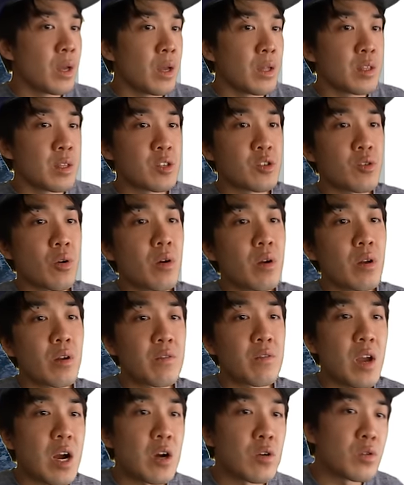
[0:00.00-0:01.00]
The story of
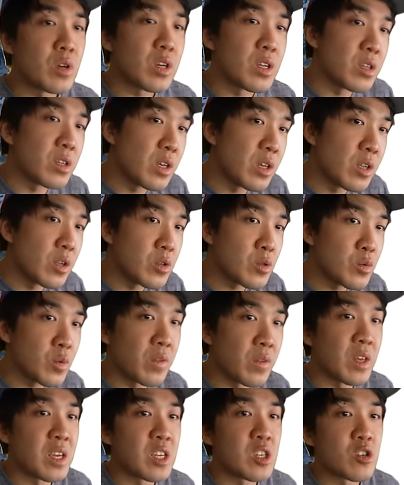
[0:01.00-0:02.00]
Yahoo continues
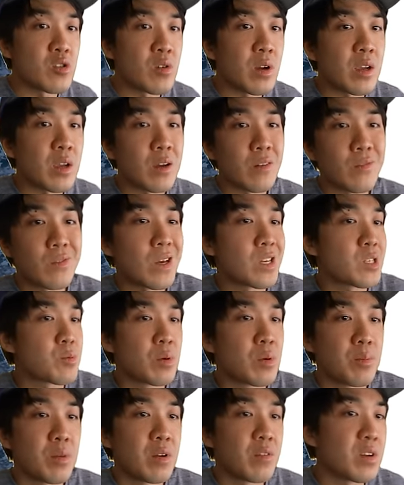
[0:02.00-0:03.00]
with a string of
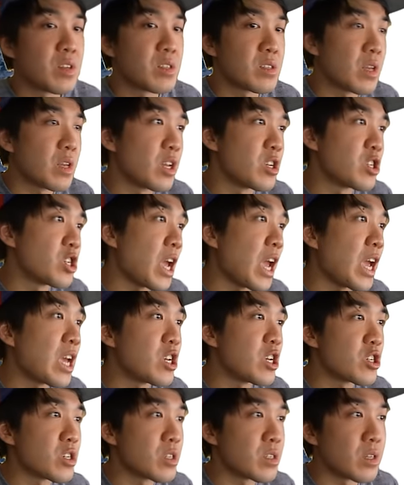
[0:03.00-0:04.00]
desperate pivots and
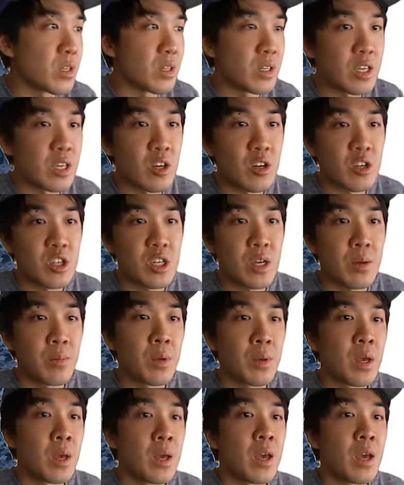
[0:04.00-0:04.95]
changes in leadership,